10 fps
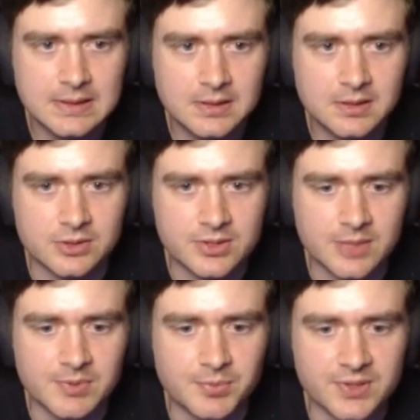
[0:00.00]
And just keep
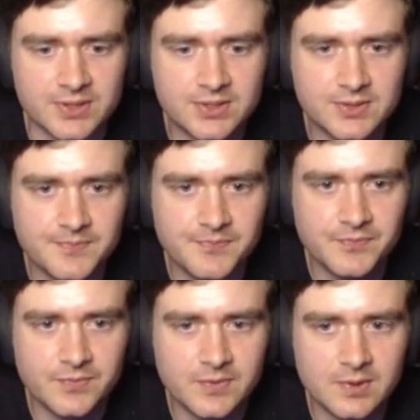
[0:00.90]
the priests.
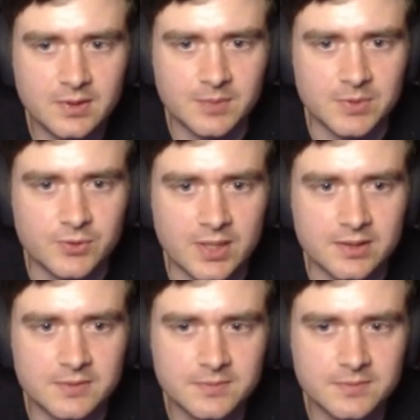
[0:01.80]
Give me Dragonian.